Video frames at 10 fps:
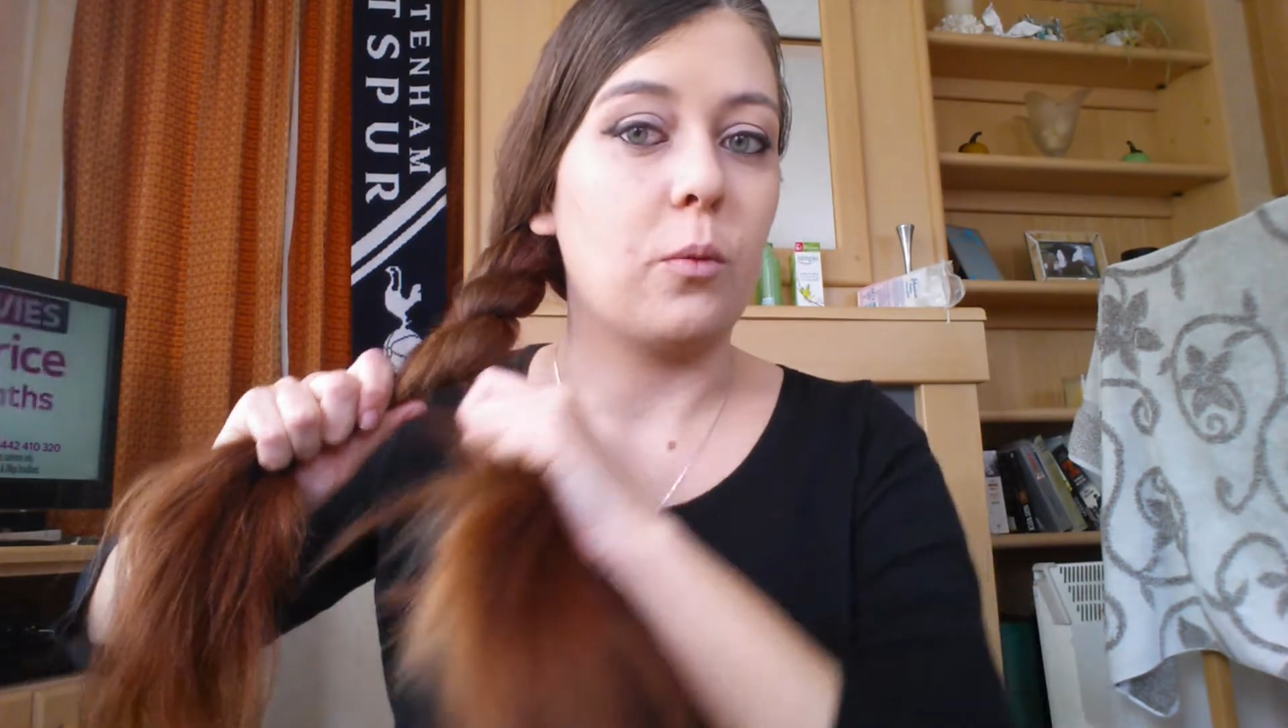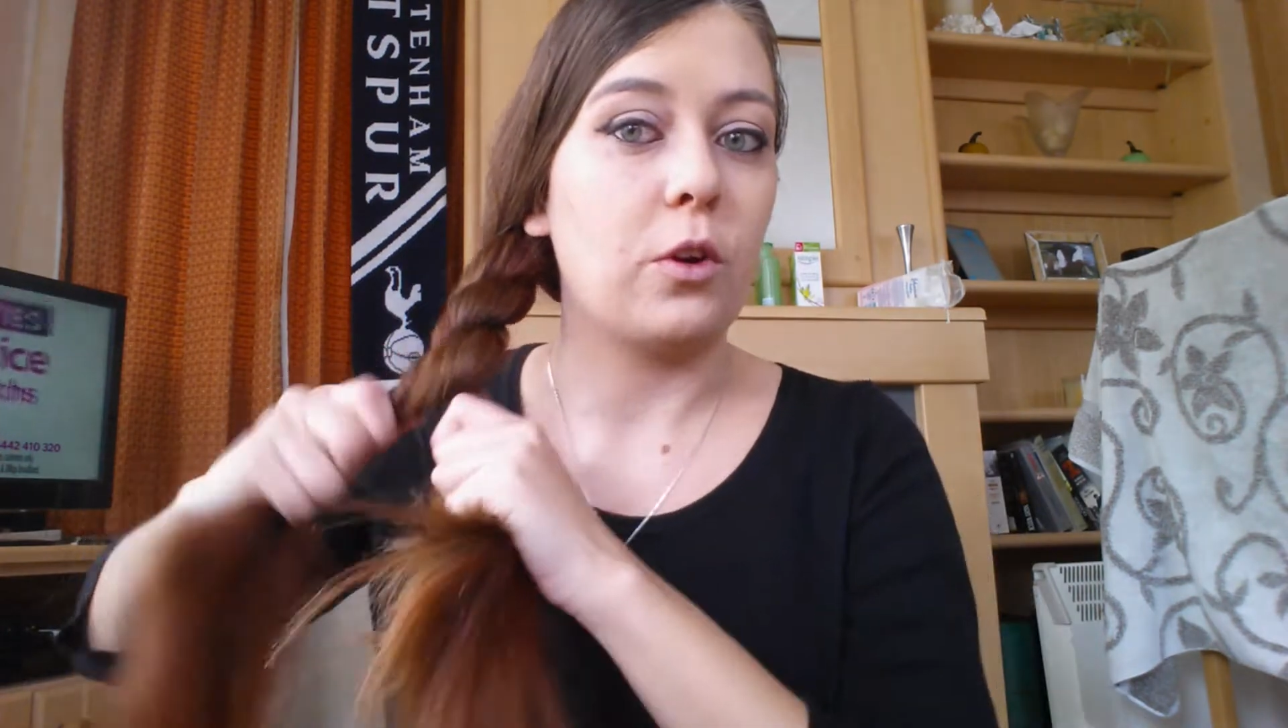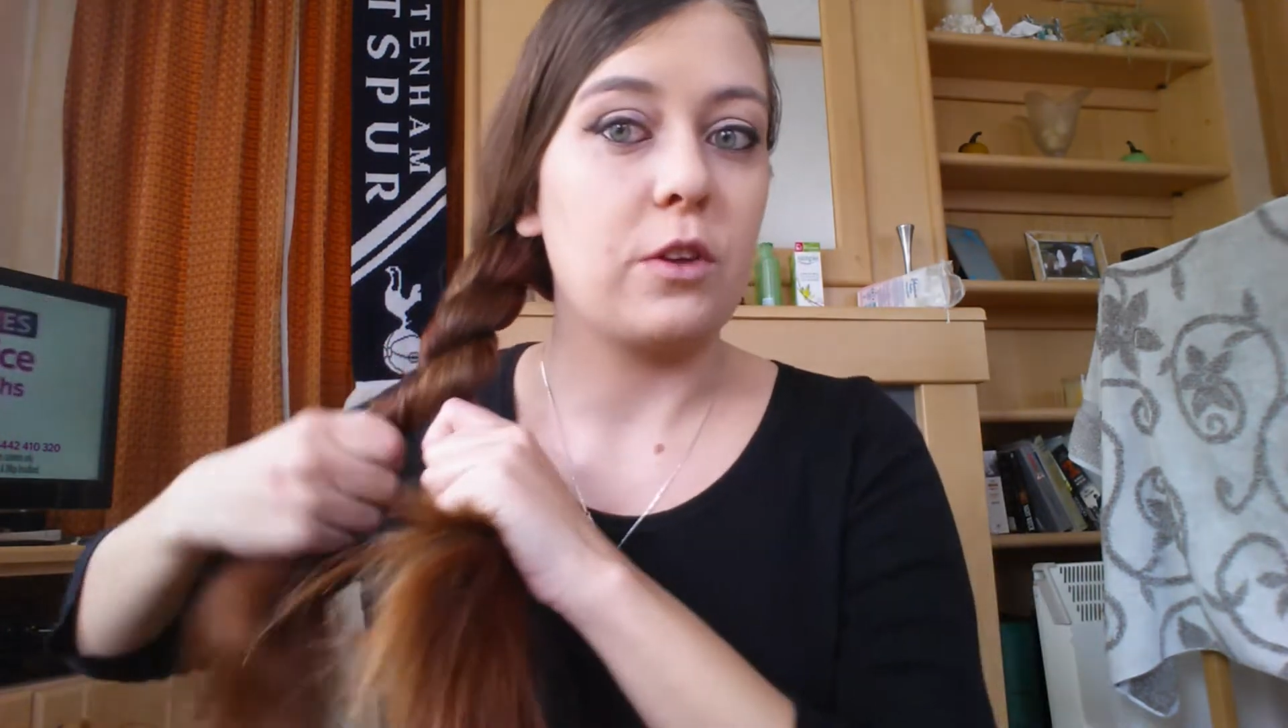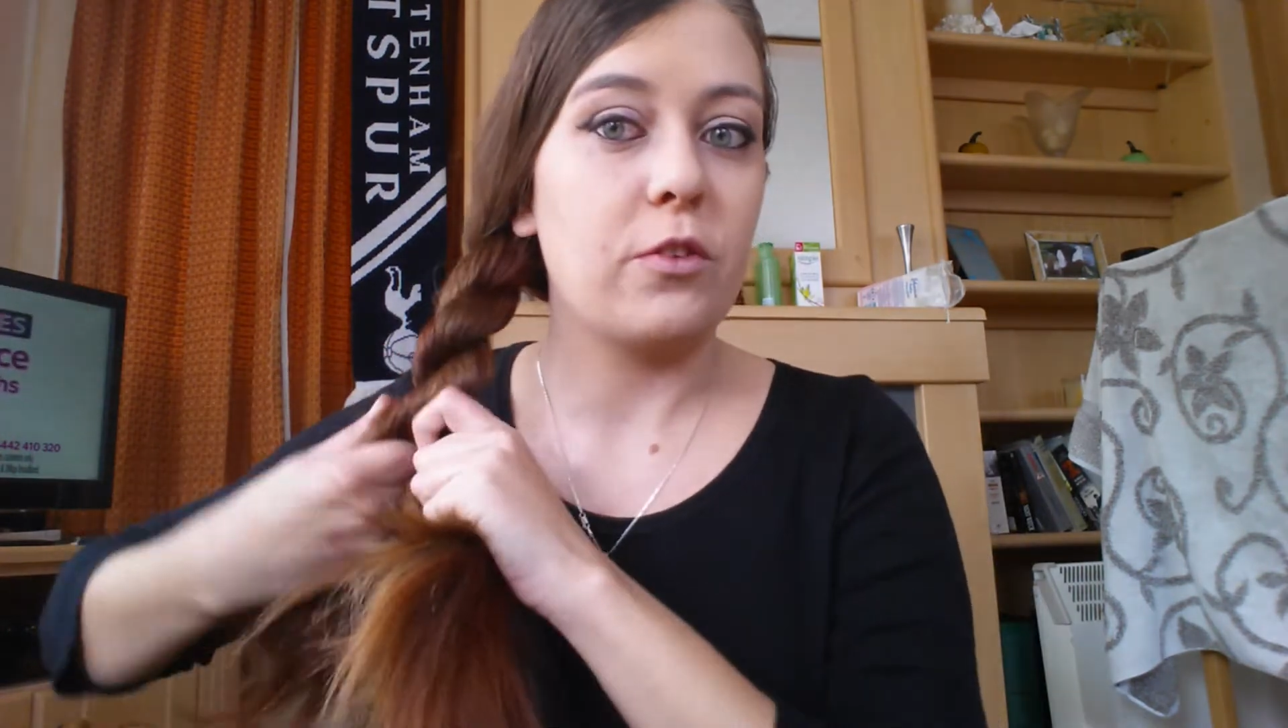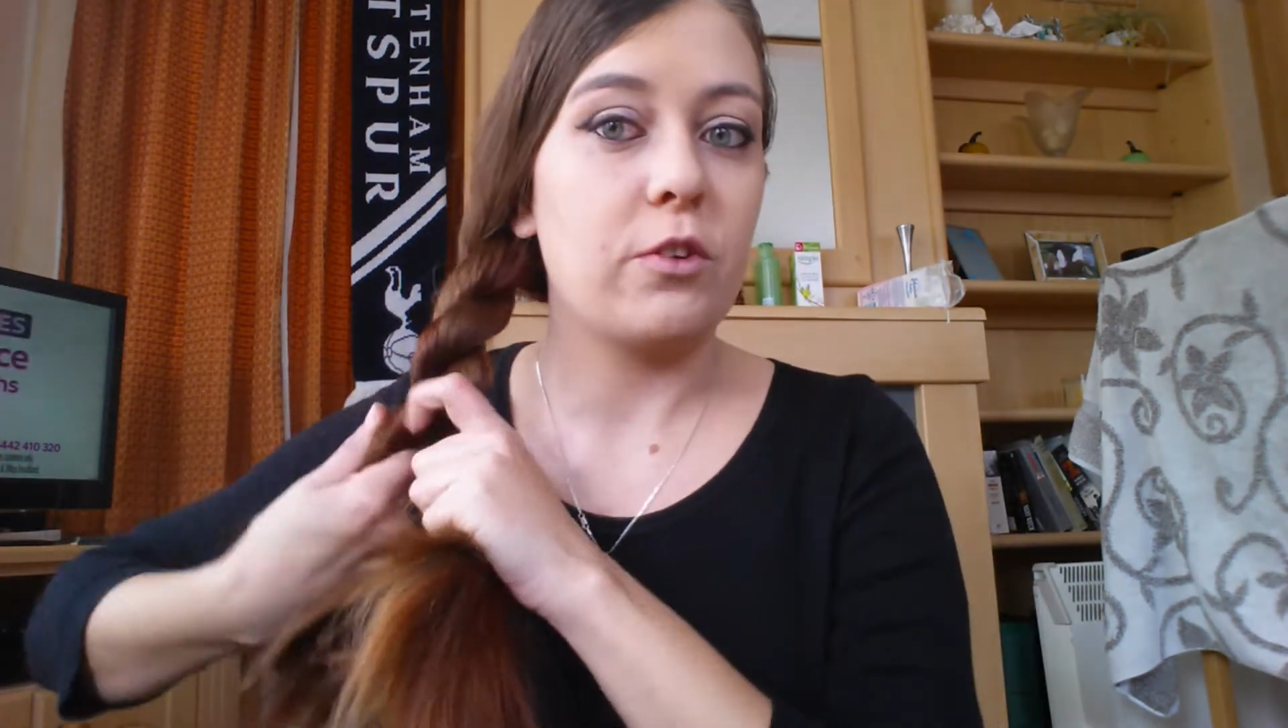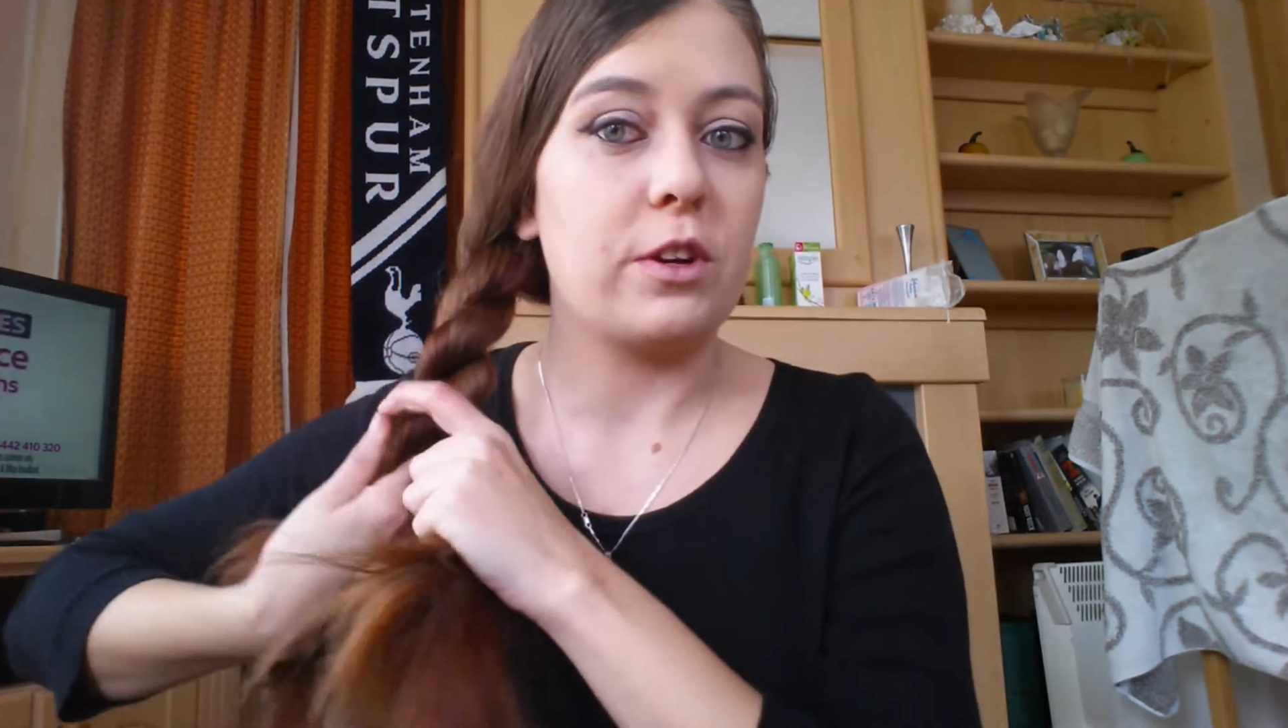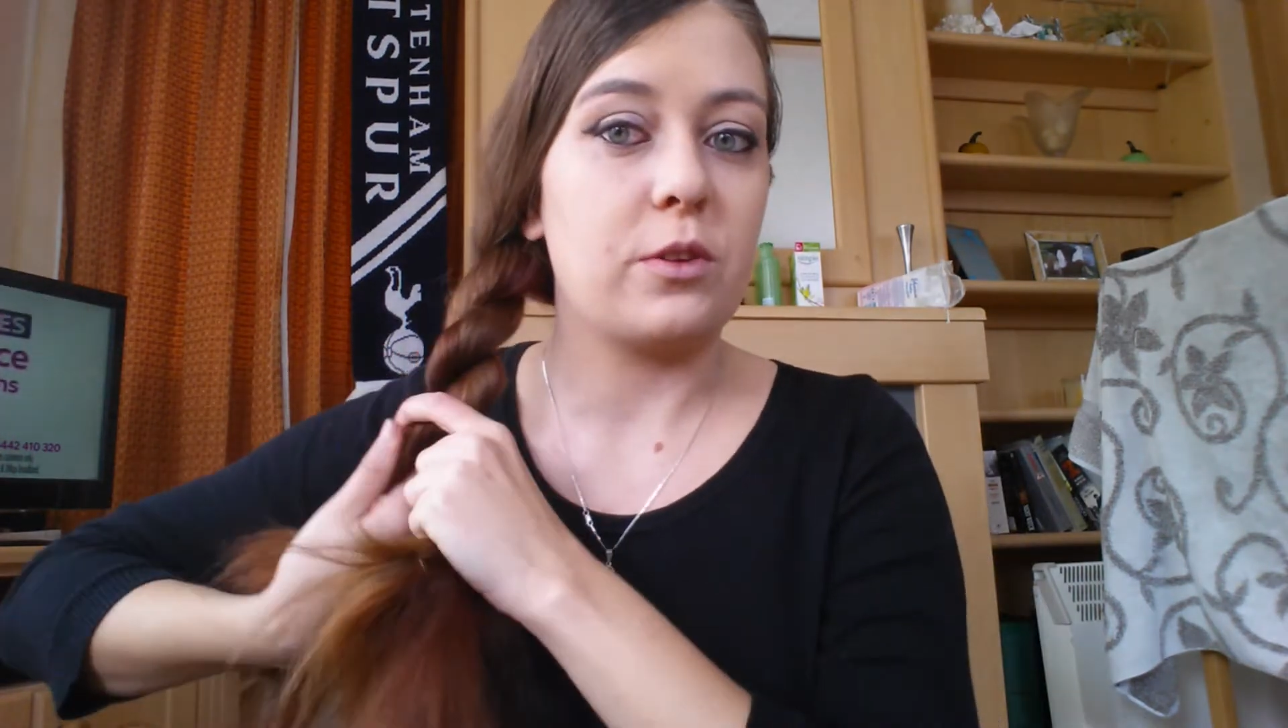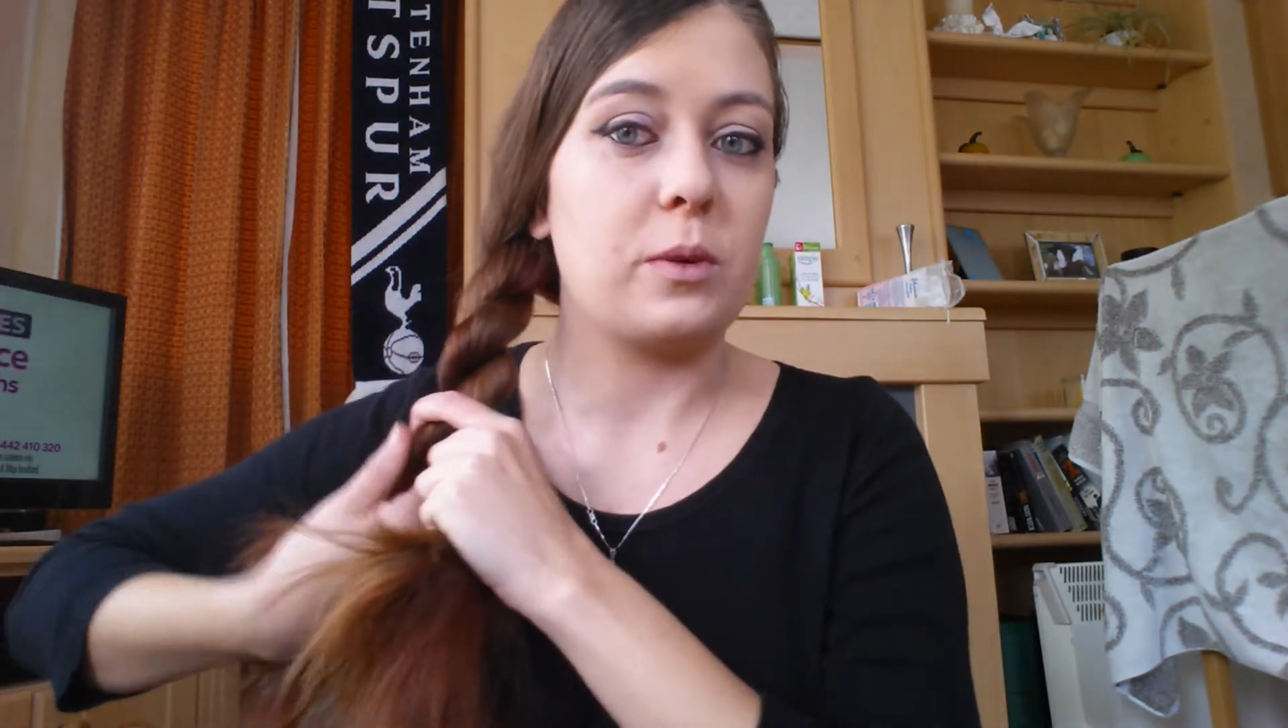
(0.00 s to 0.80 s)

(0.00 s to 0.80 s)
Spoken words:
one you've already